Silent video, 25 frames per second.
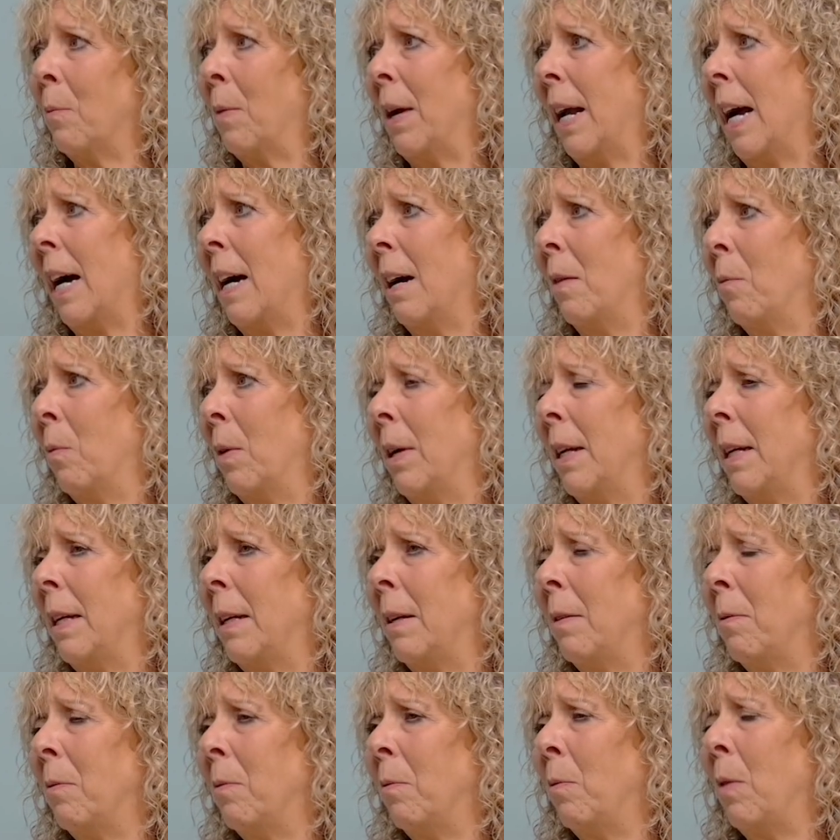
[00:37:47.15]

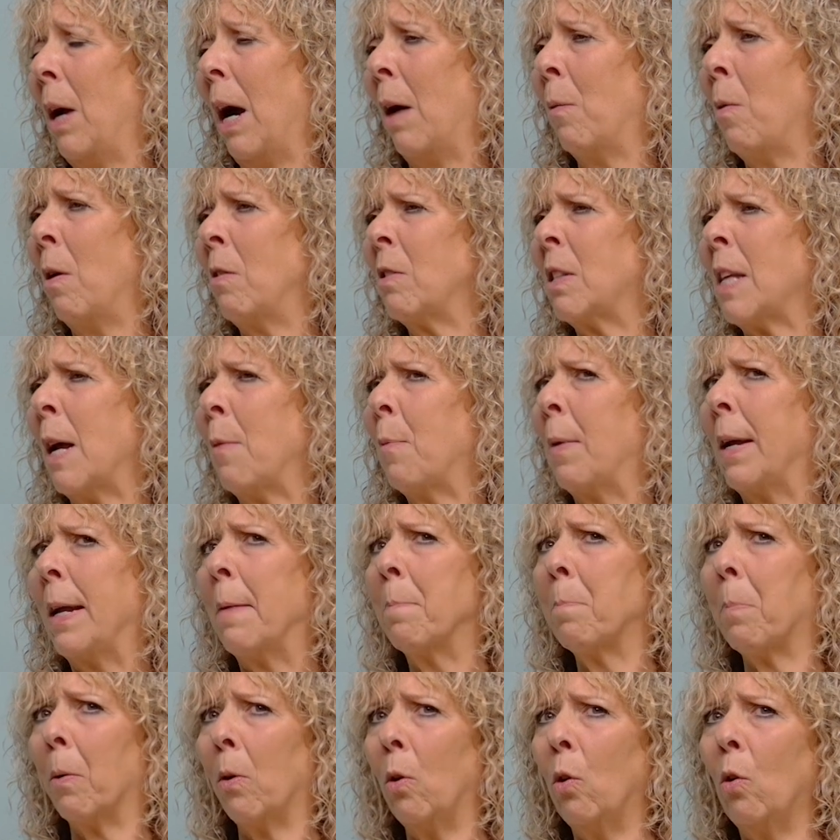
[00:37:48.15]
I won't say we
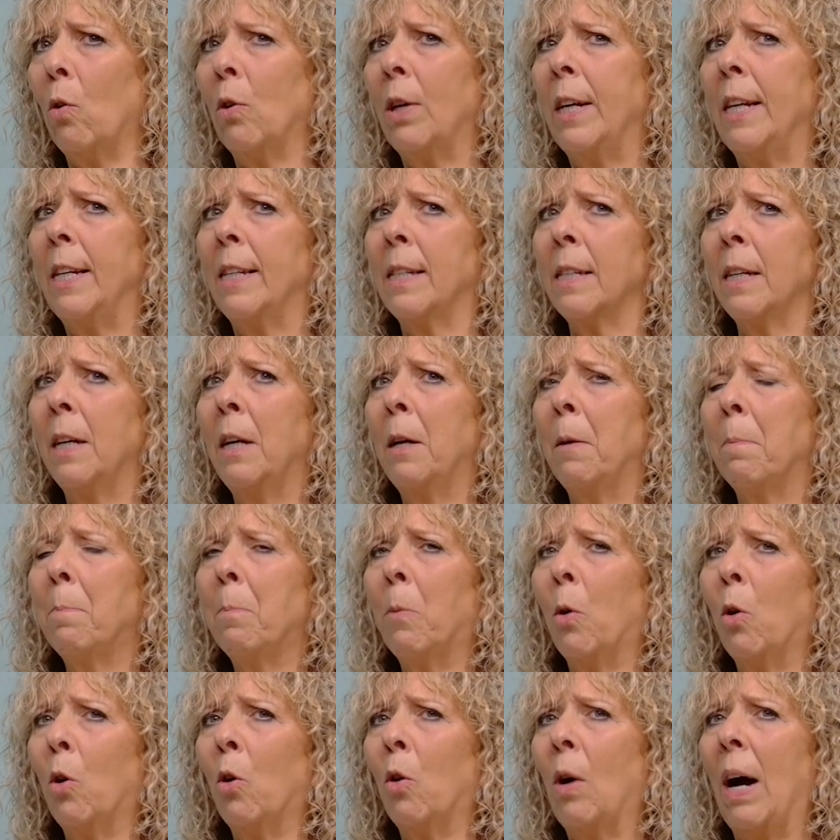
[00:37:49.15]
employed
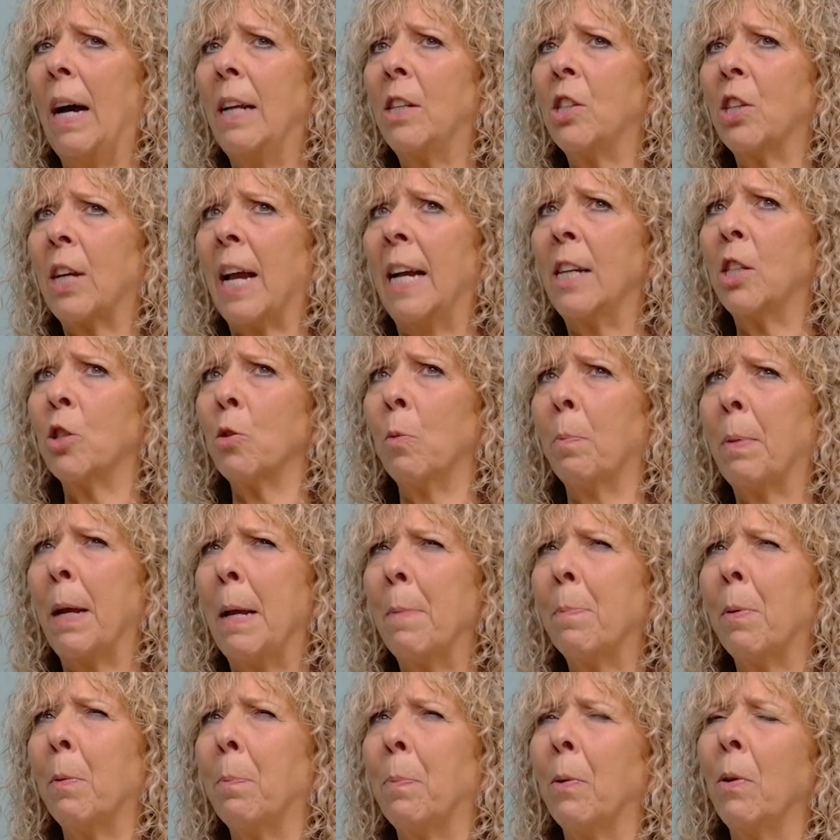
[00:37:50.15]
more educational
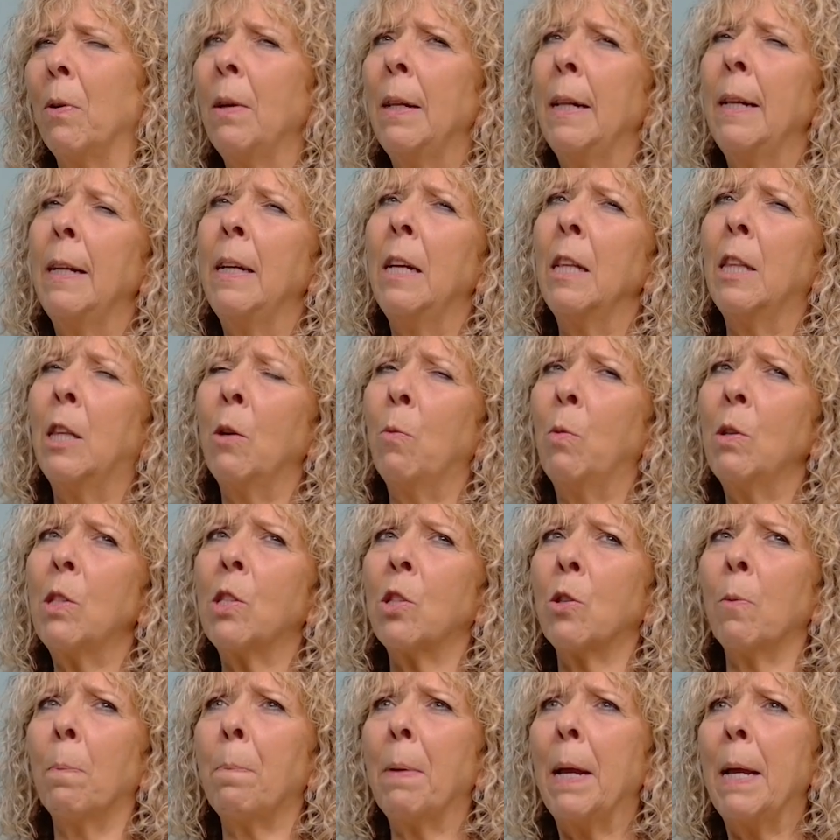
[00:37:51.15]
people, but there was
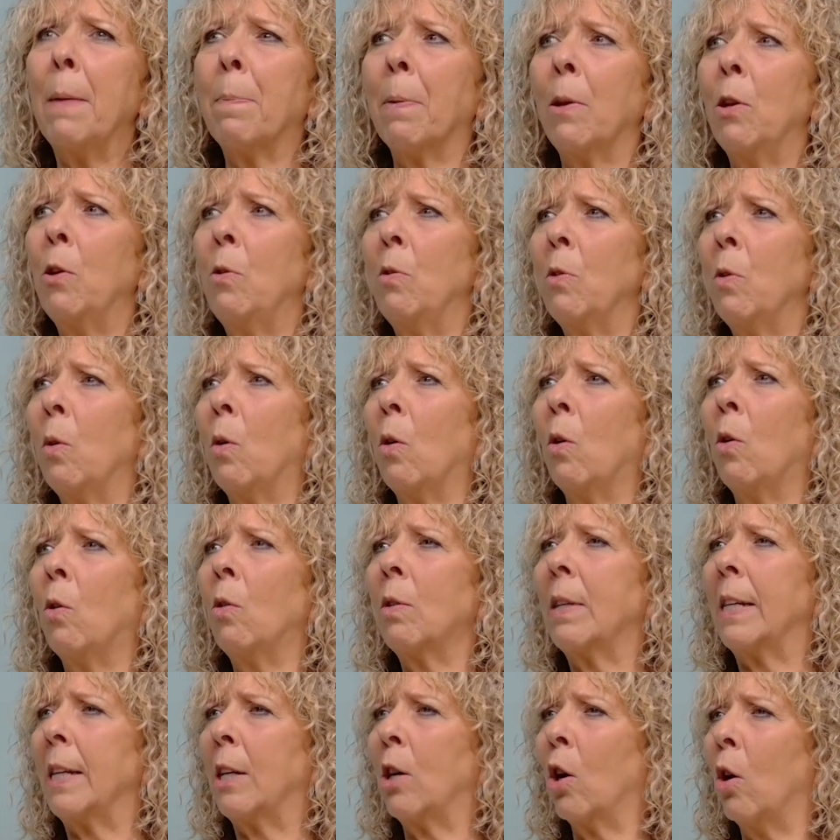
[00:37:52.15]
some people who were
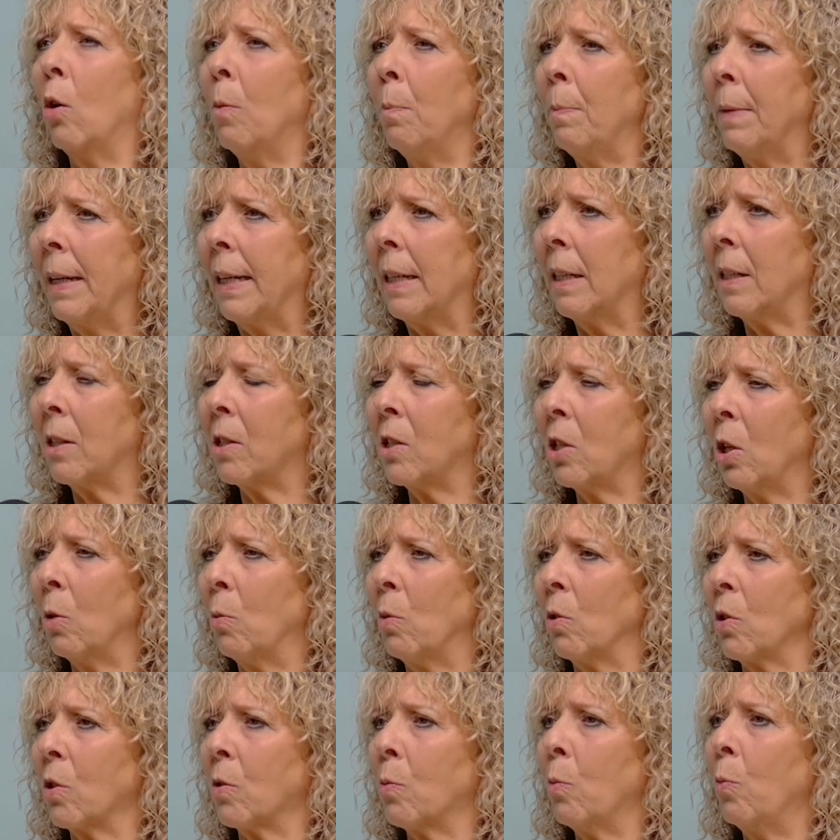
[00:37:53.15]
already coming to
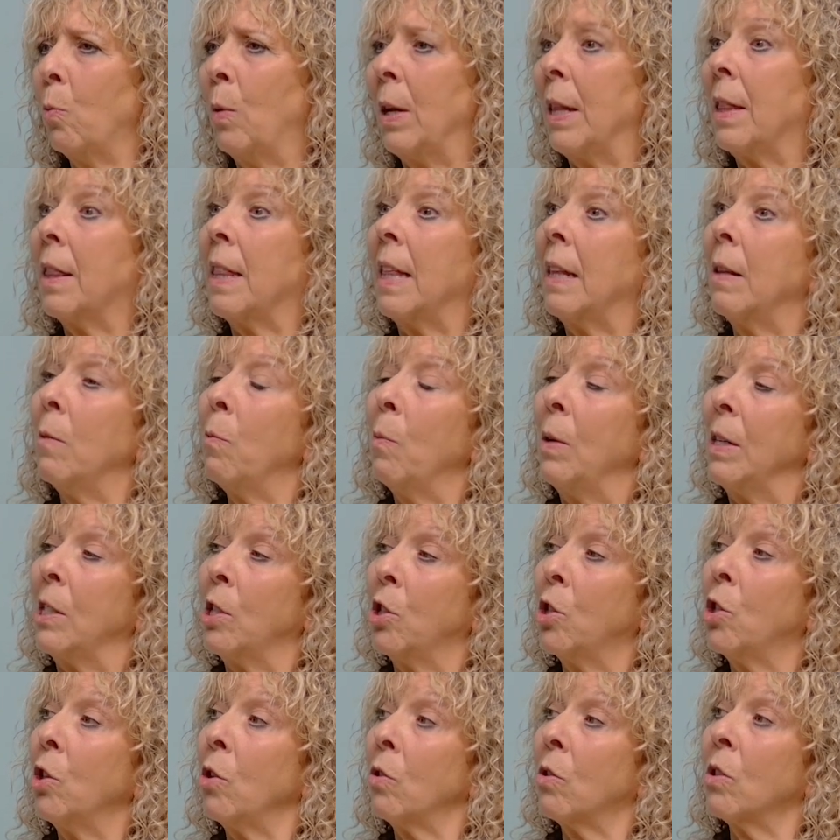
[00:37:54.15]
us with
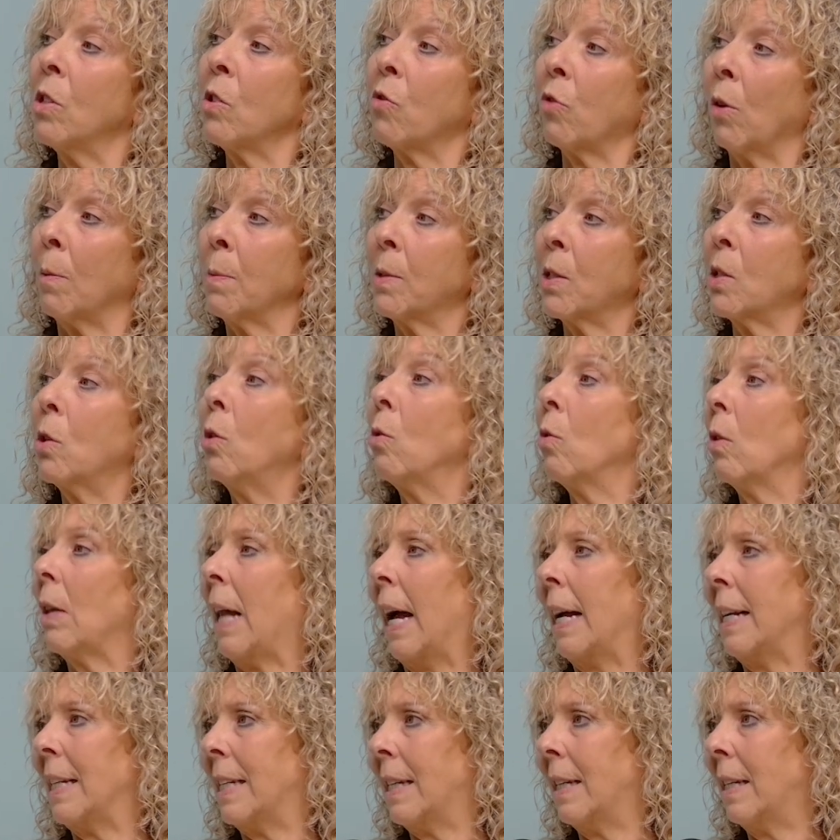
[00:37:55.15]
students from school,
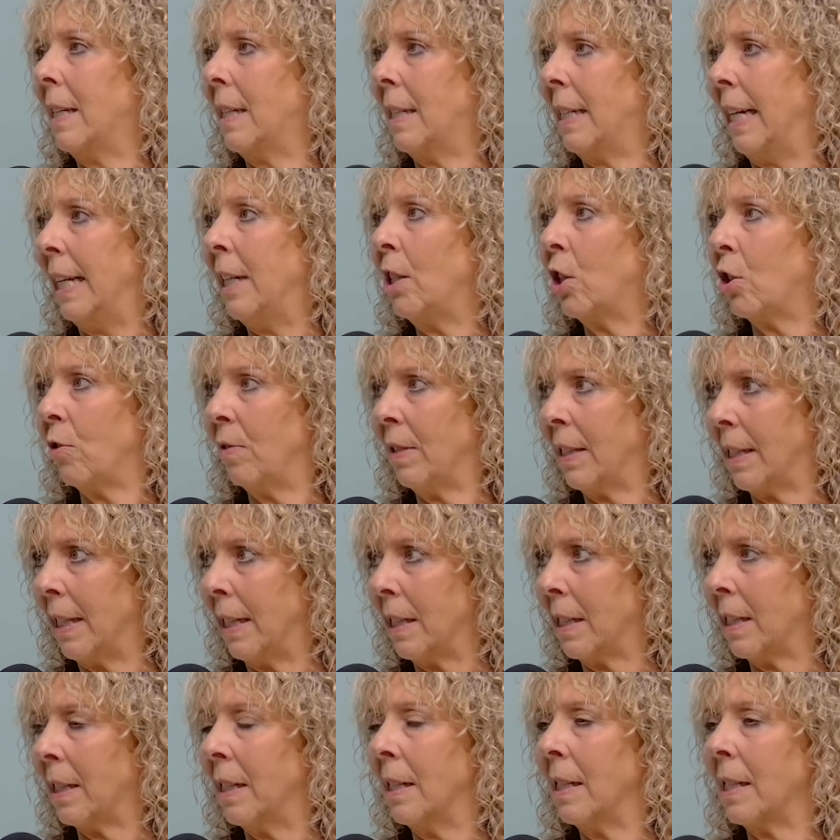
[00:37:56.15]
like teacher
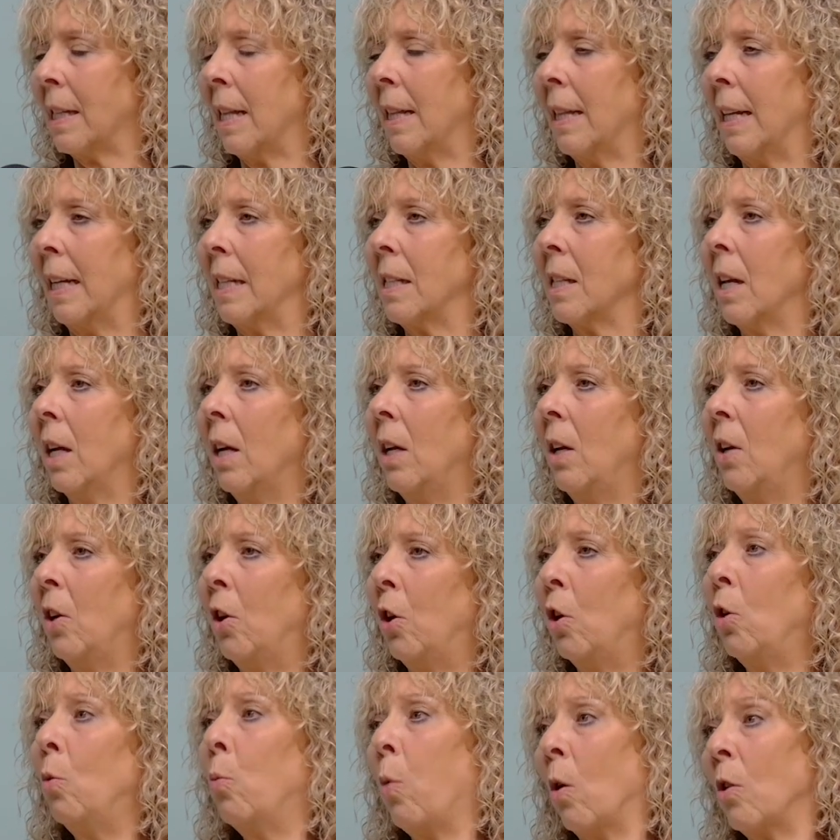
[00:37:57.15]
assistants and things,
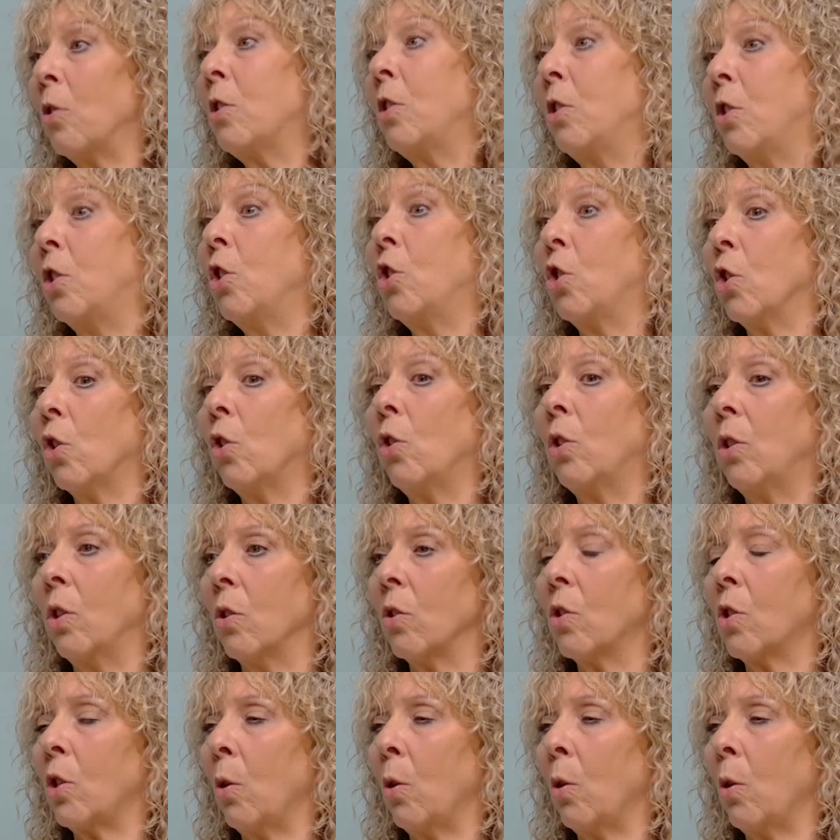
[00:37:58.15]
who wanted to join us.